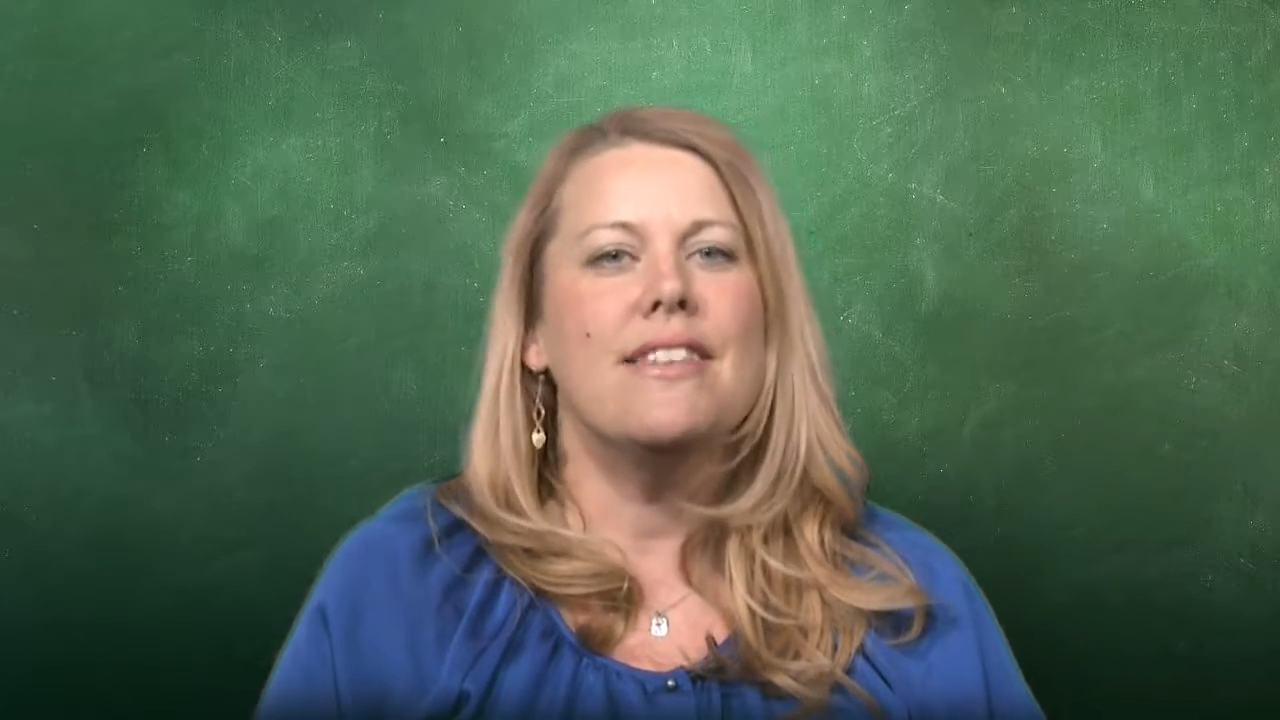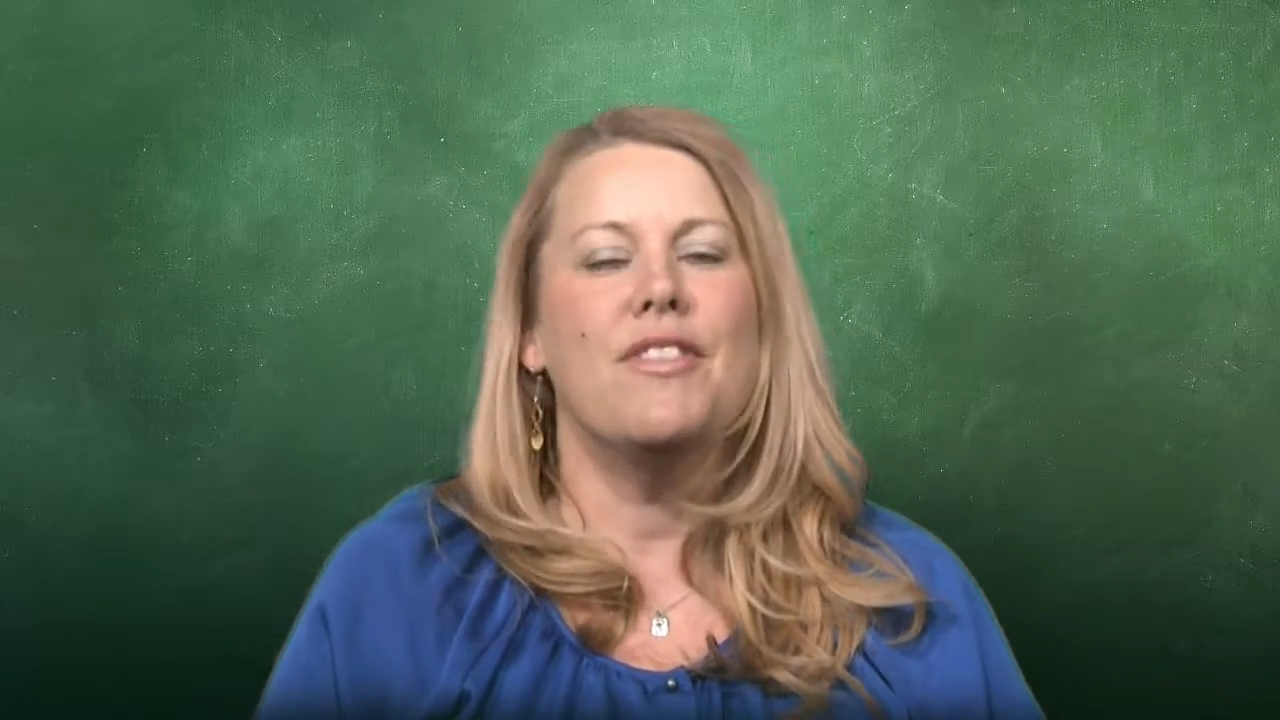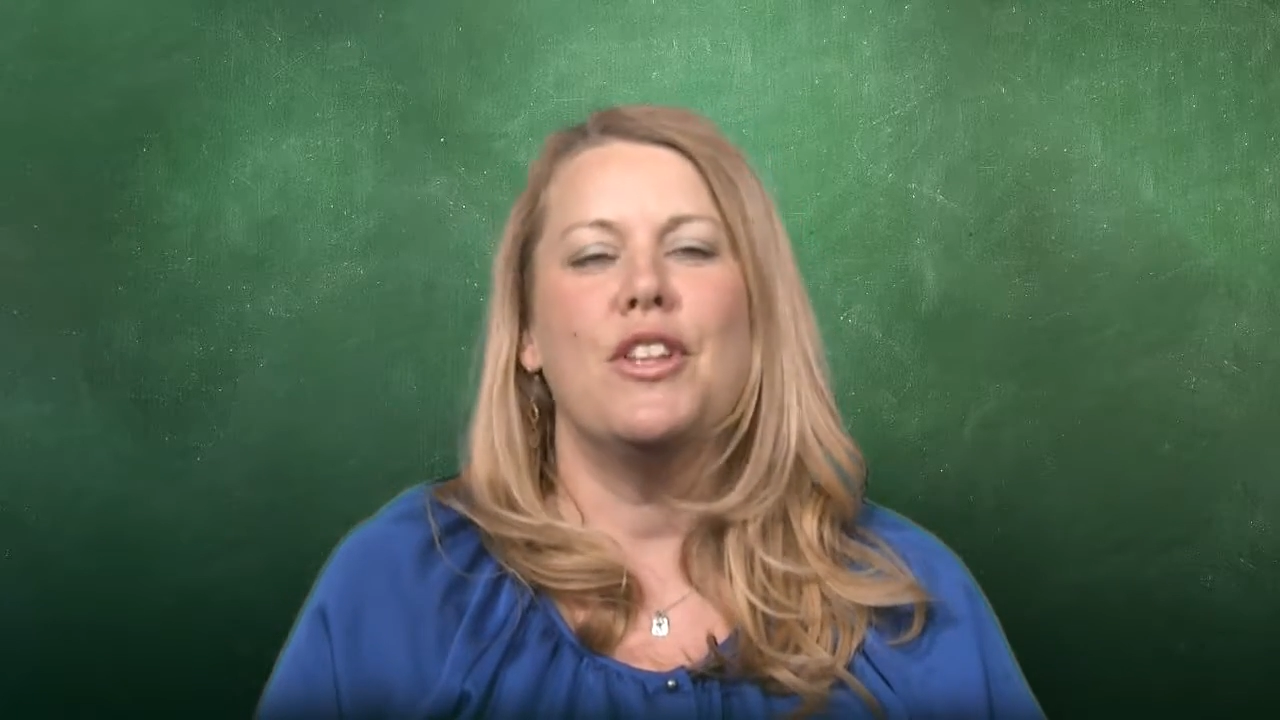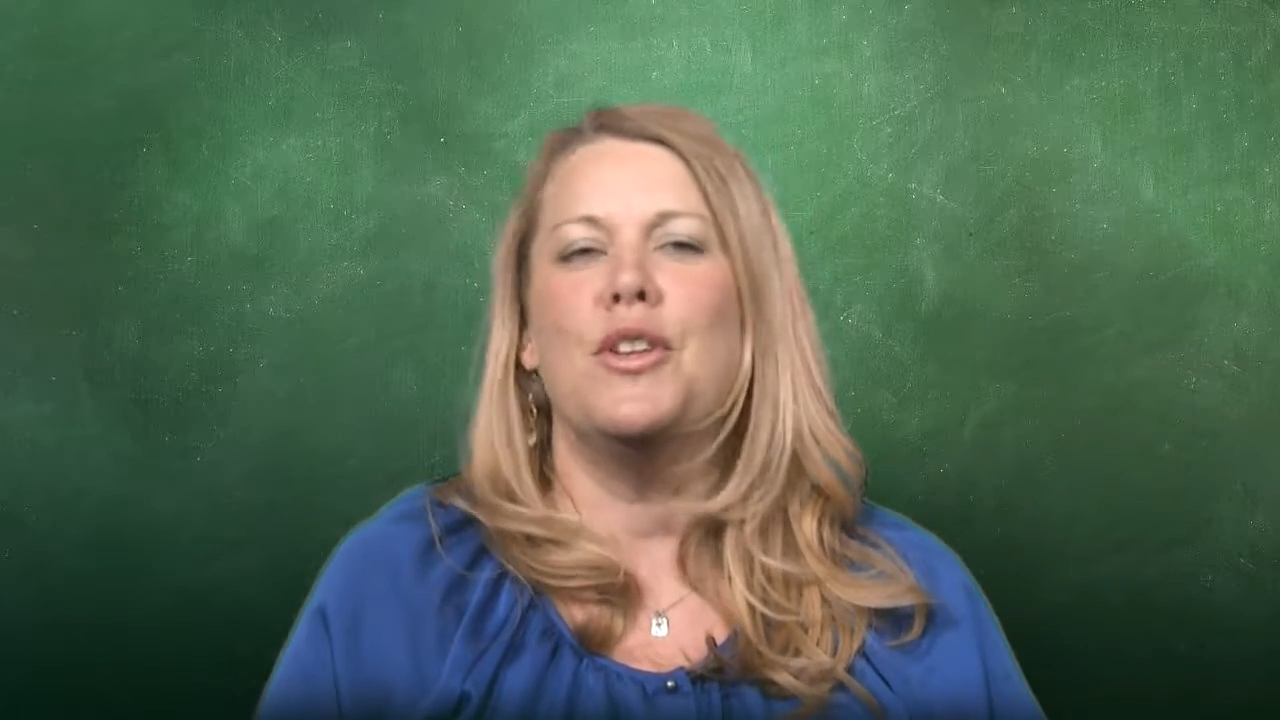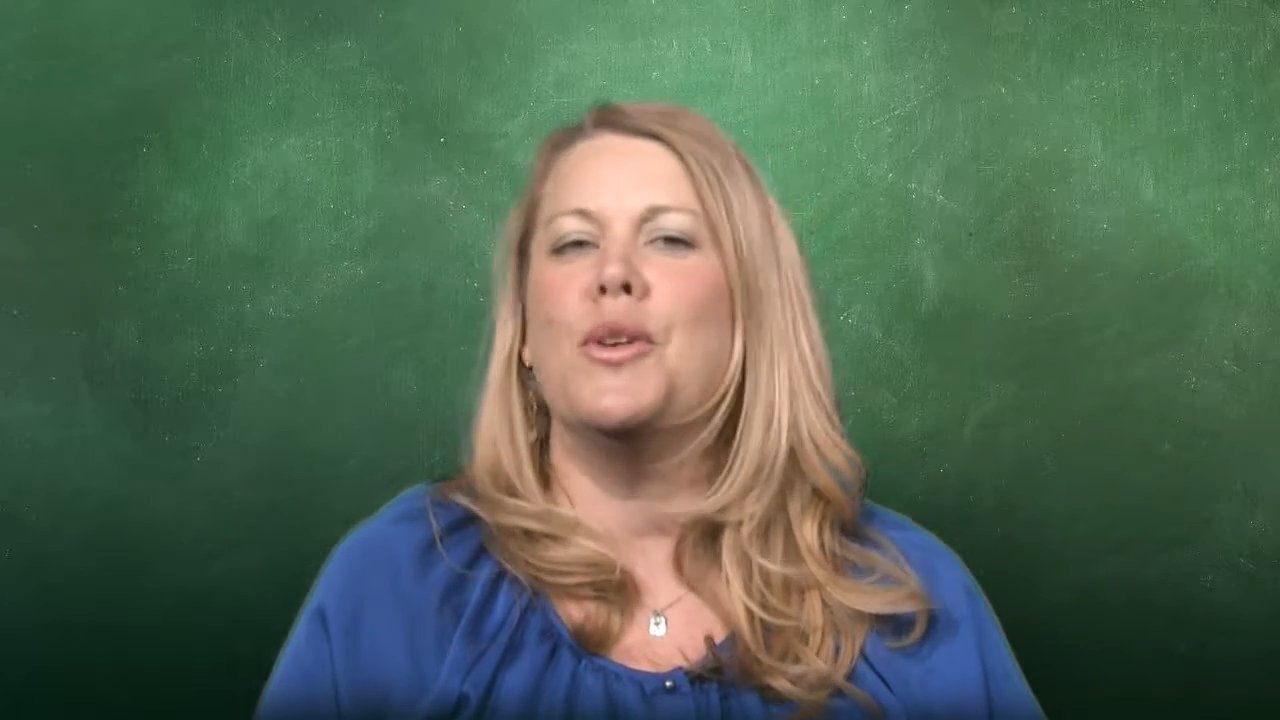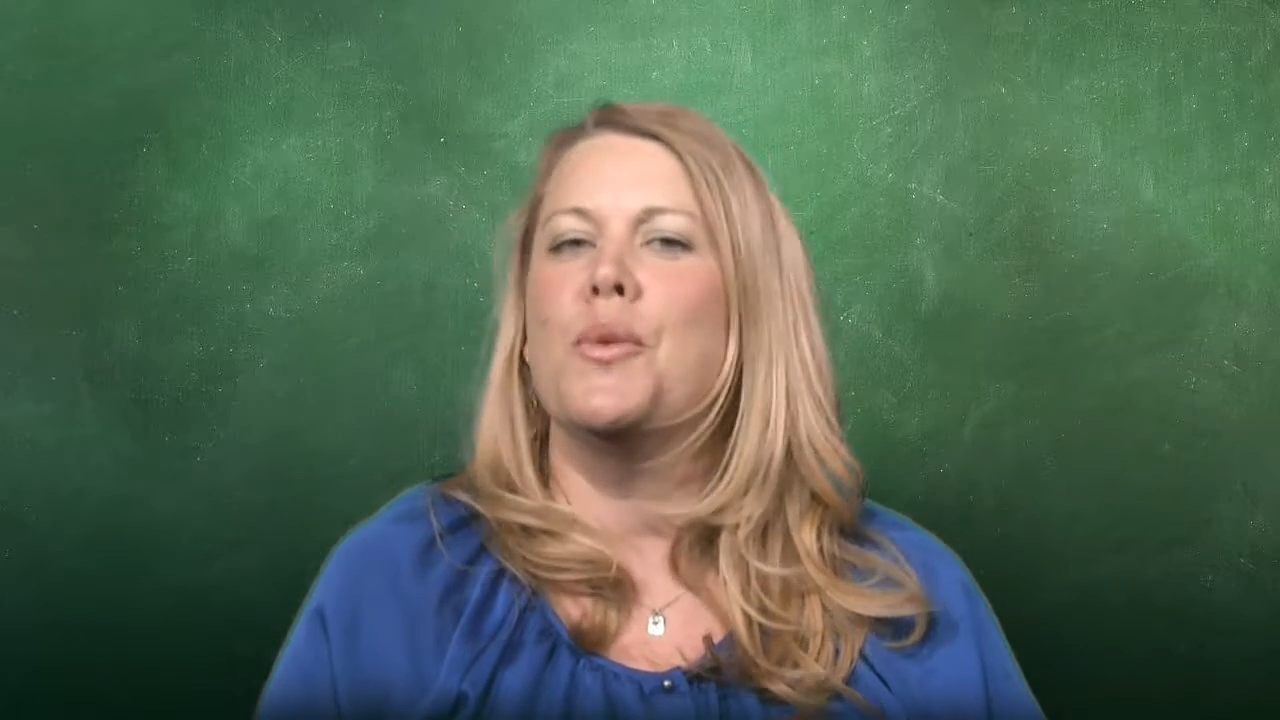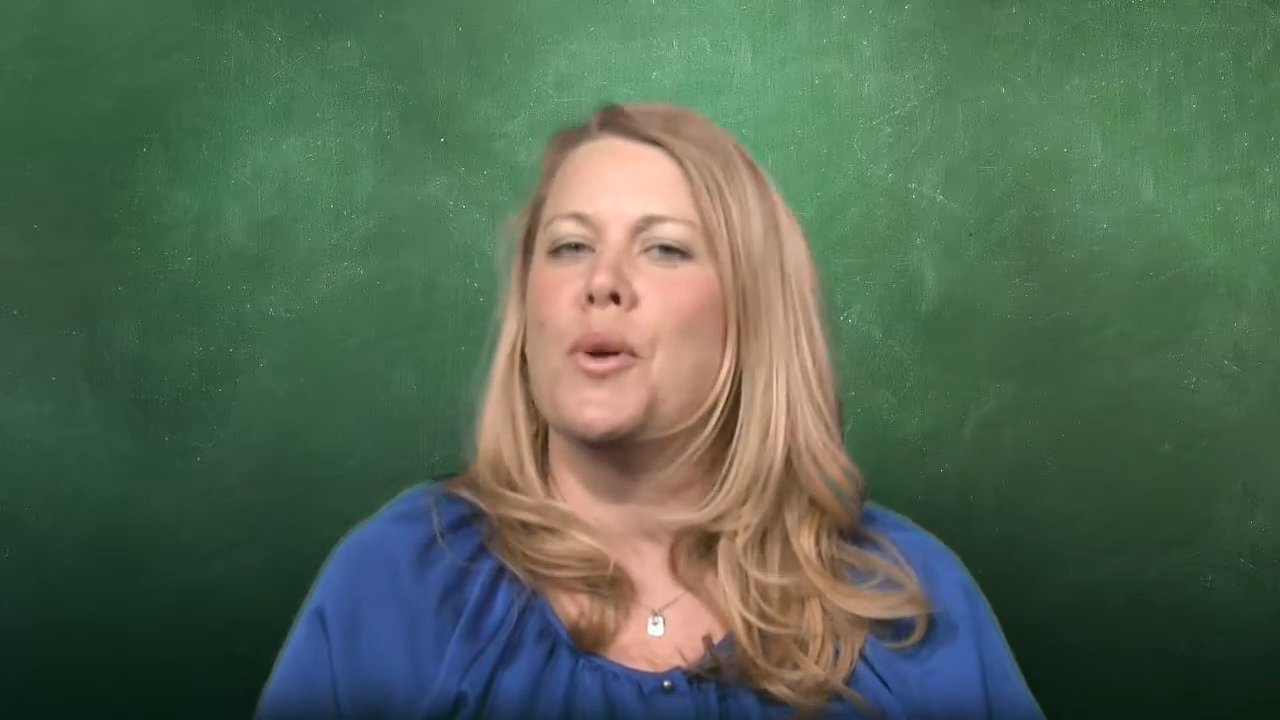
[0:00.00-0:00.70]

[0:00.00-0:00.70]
of the new